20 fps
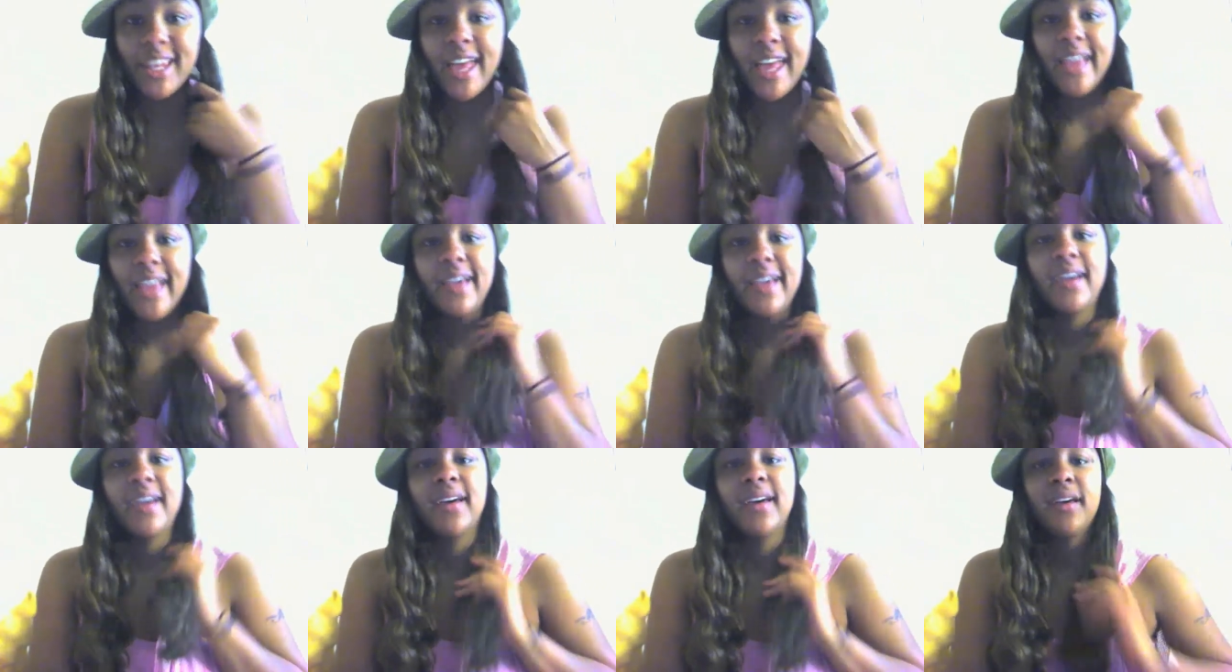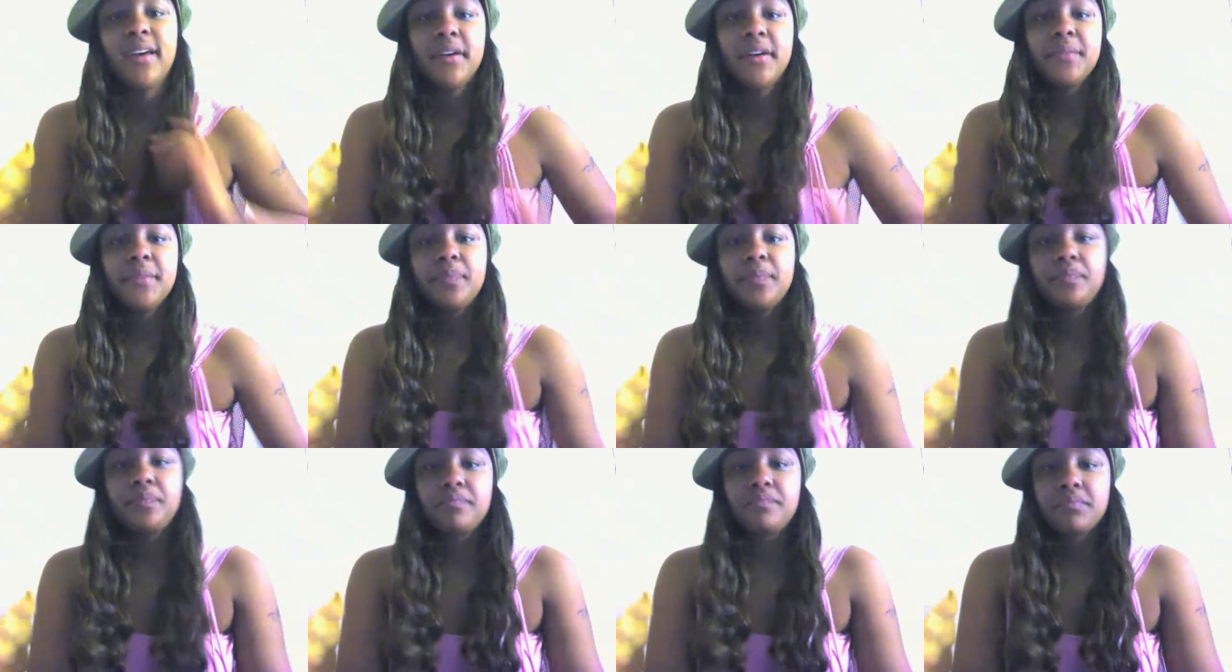like
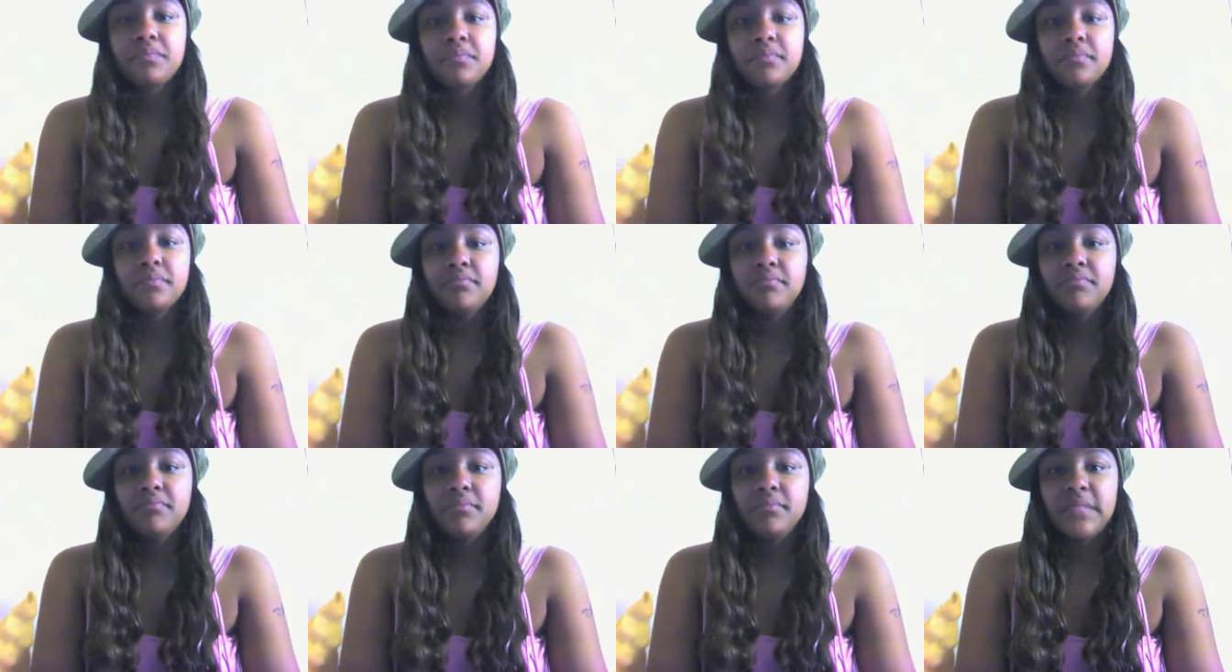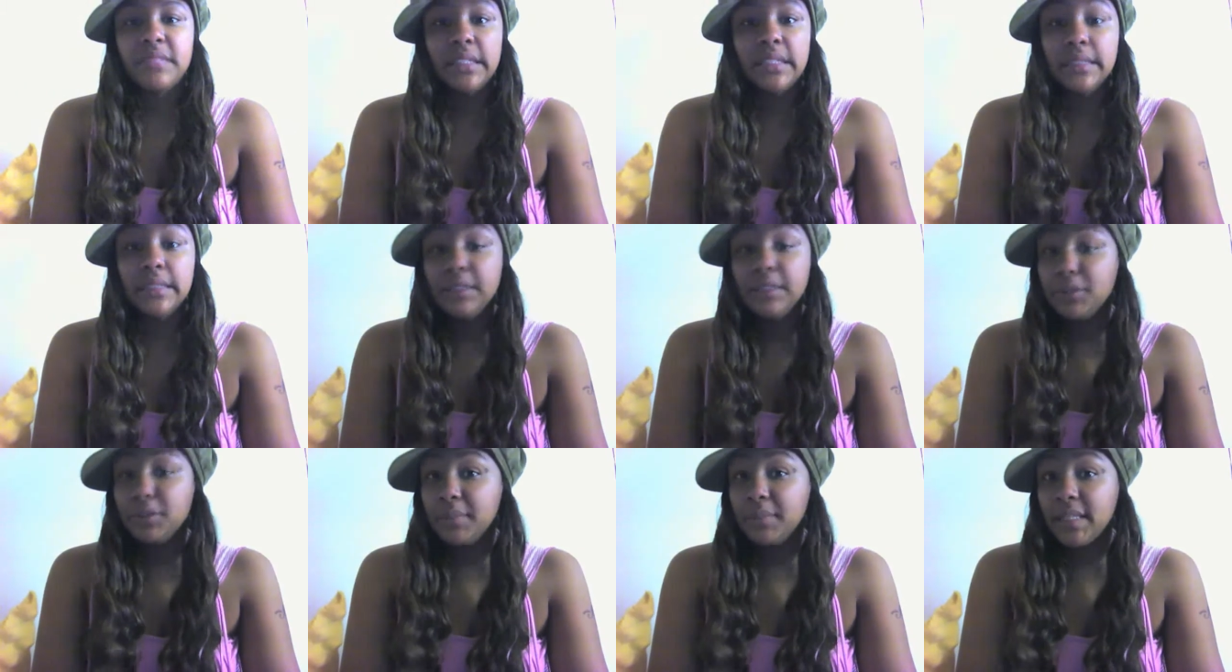the
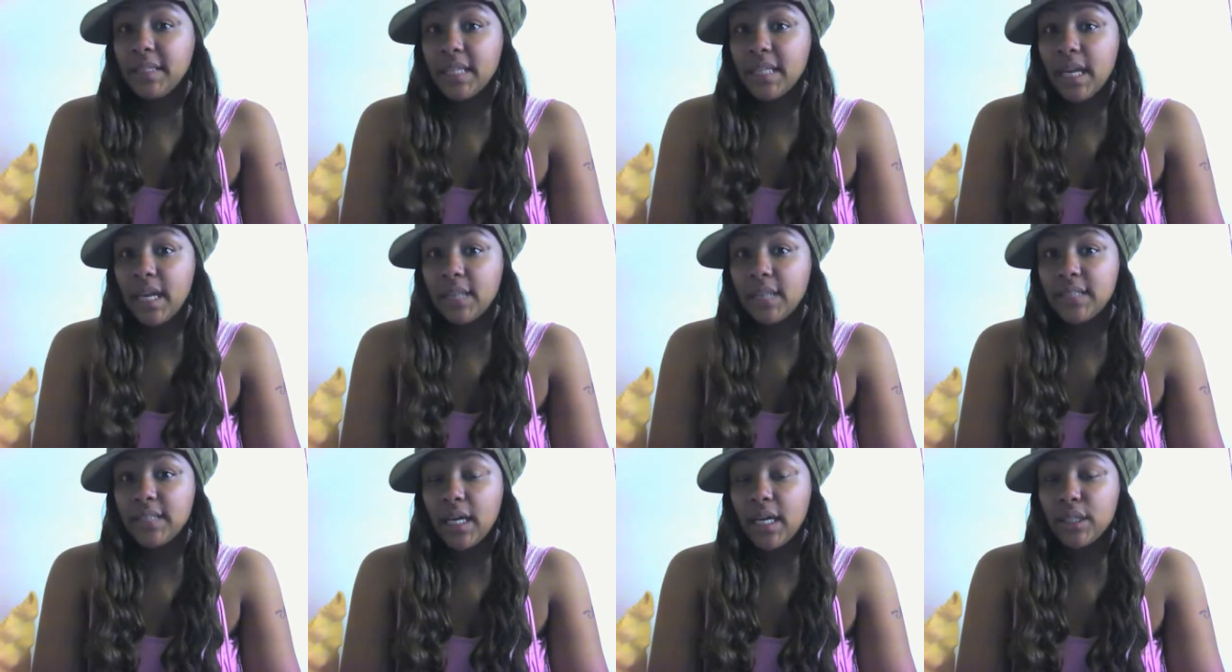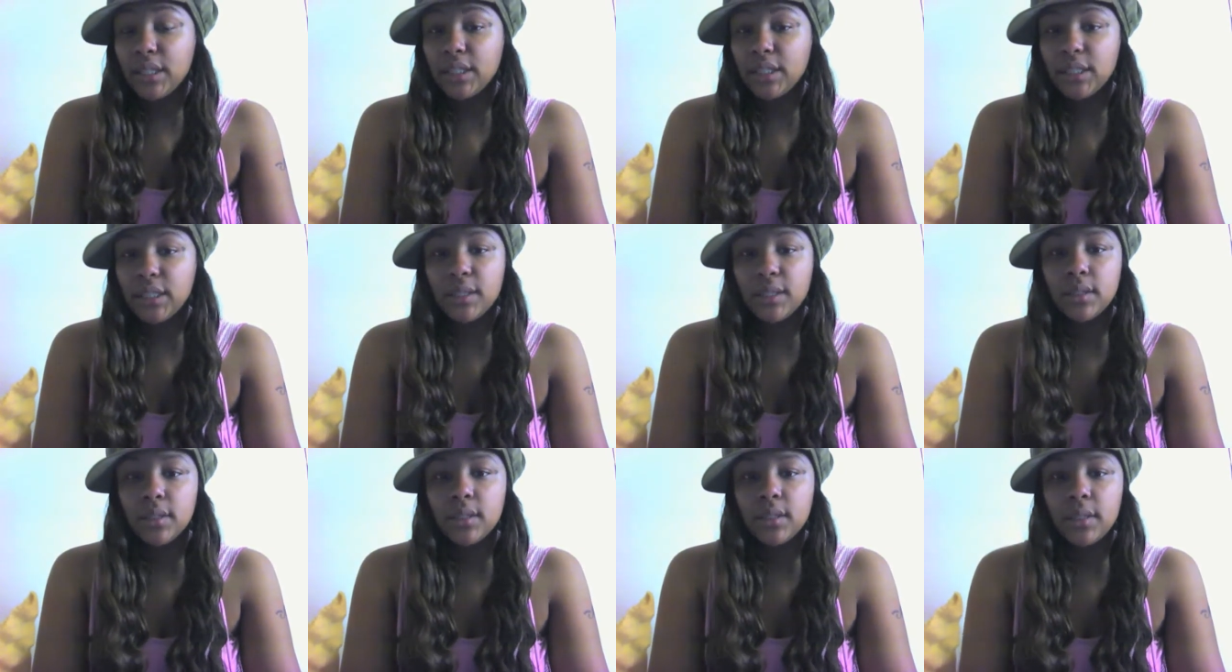little bit that I'll tell
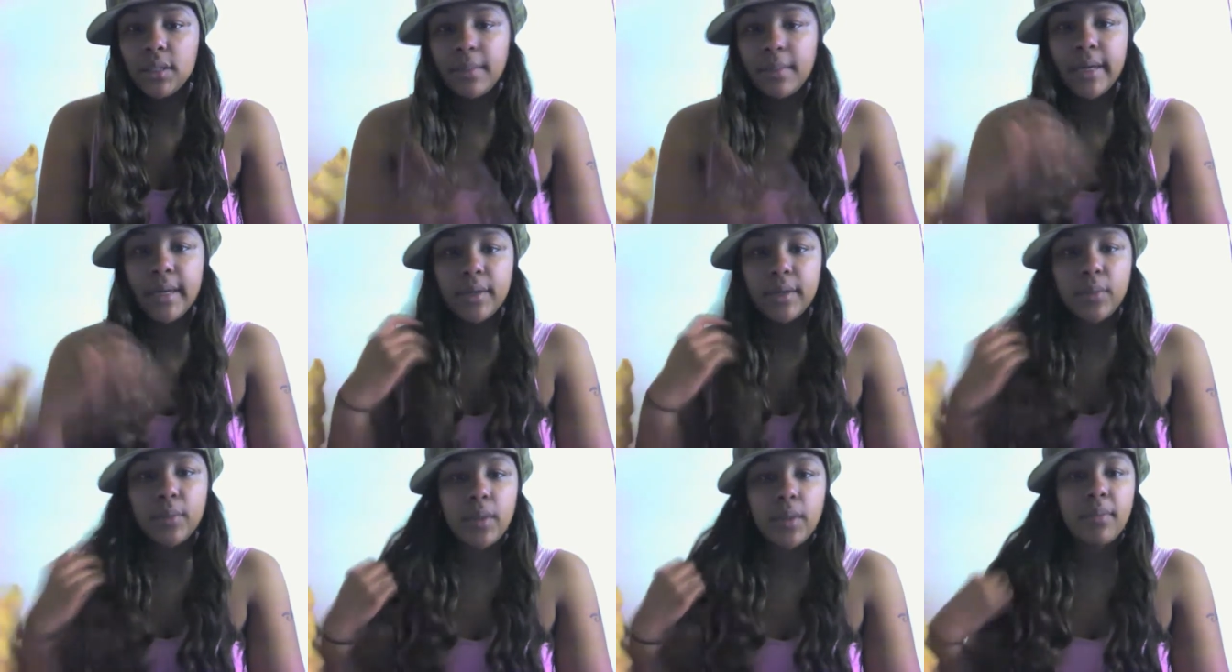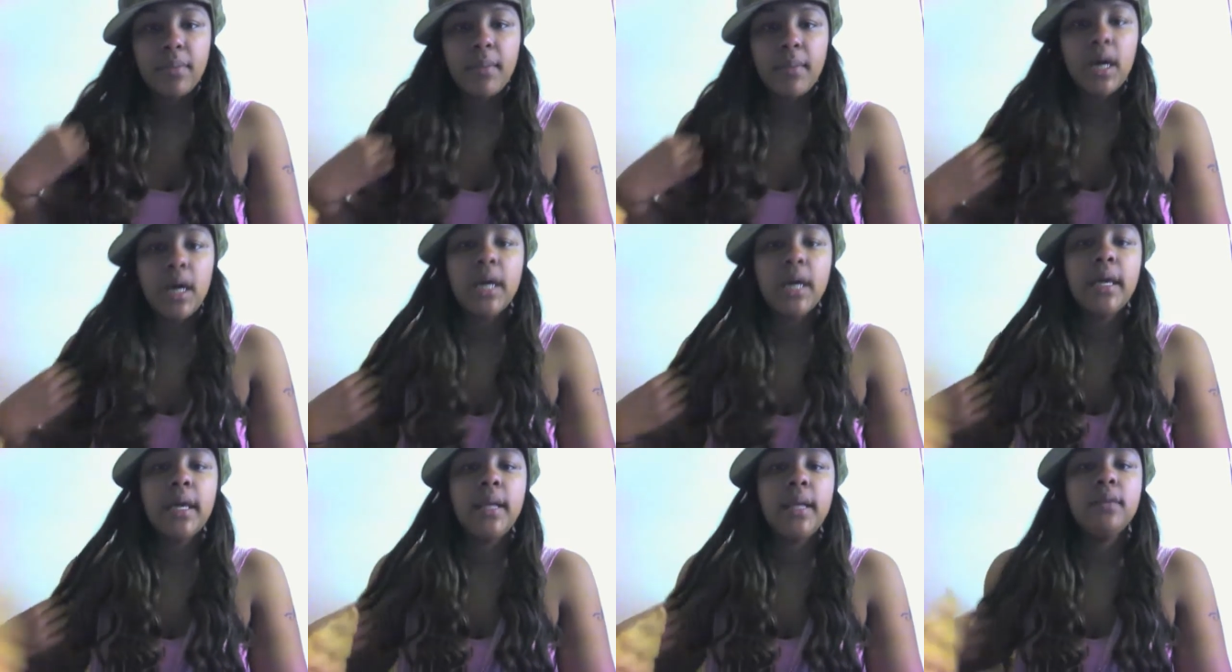her about with
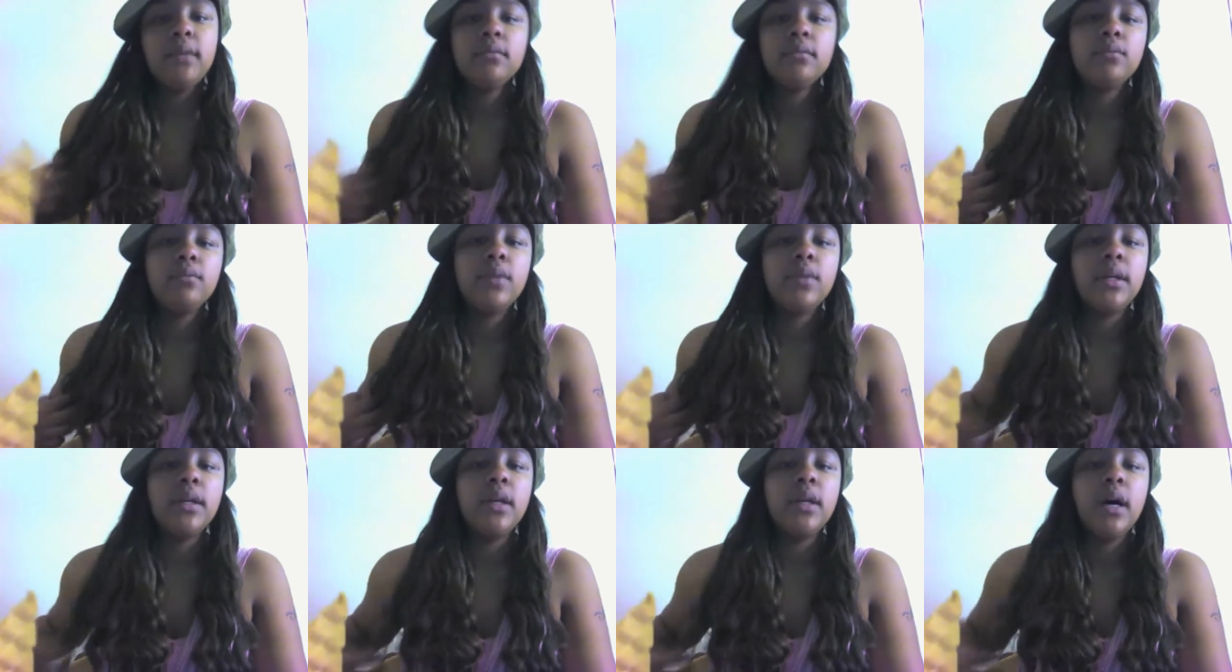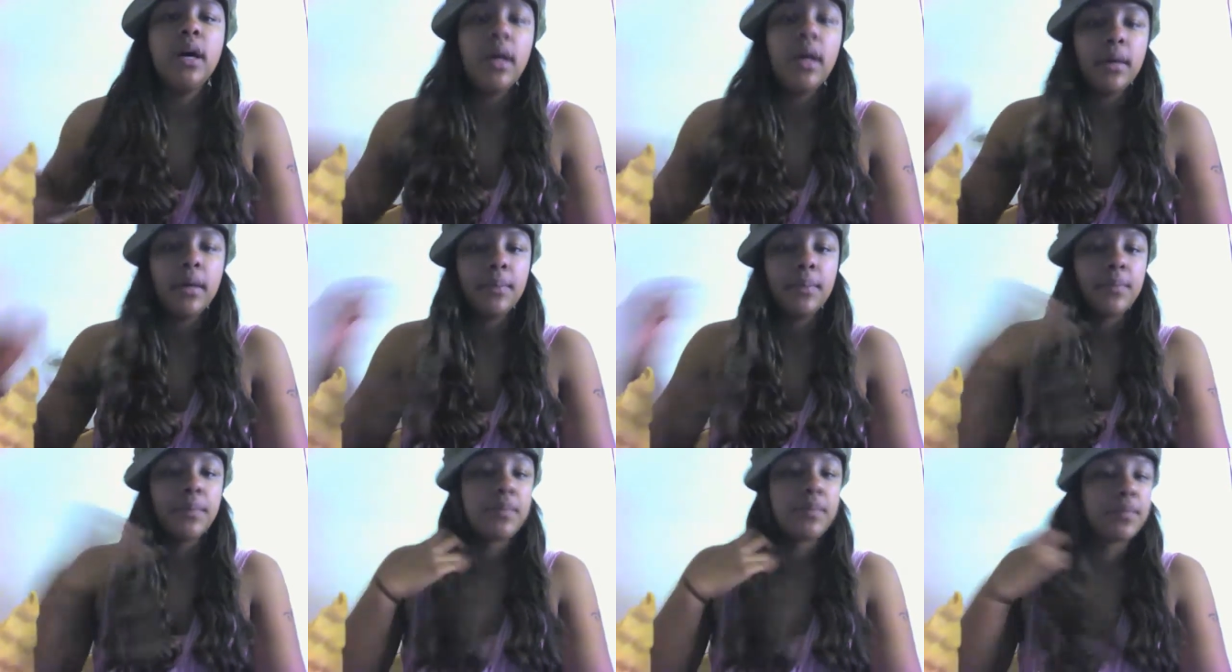mine when
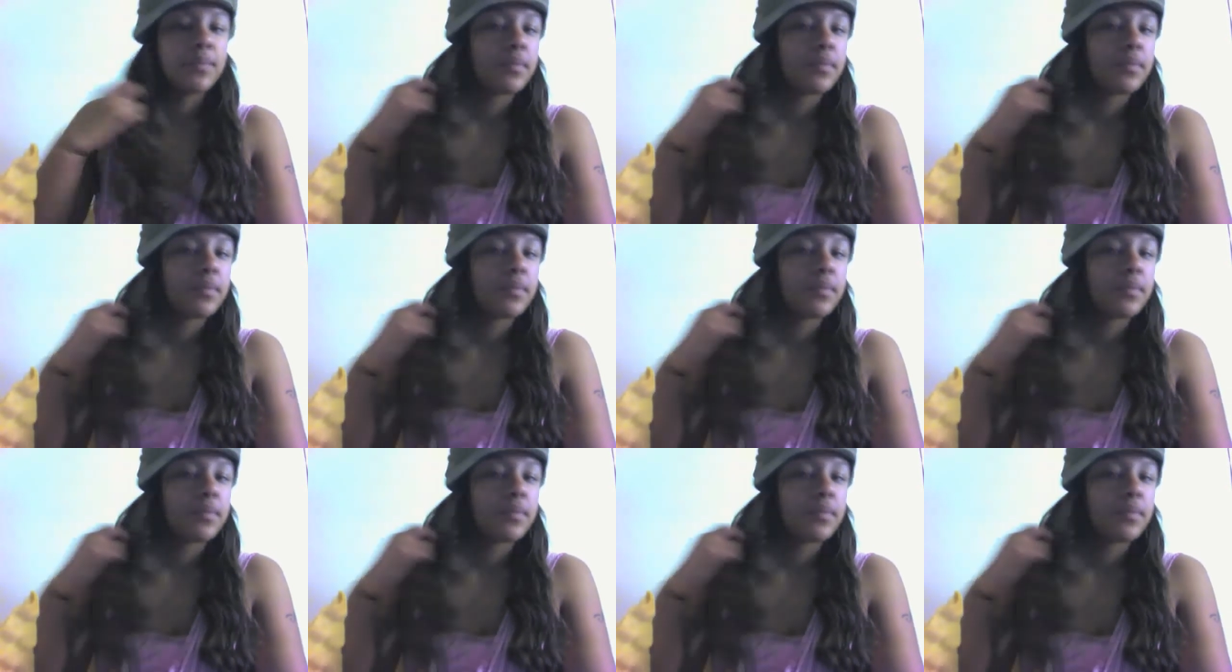um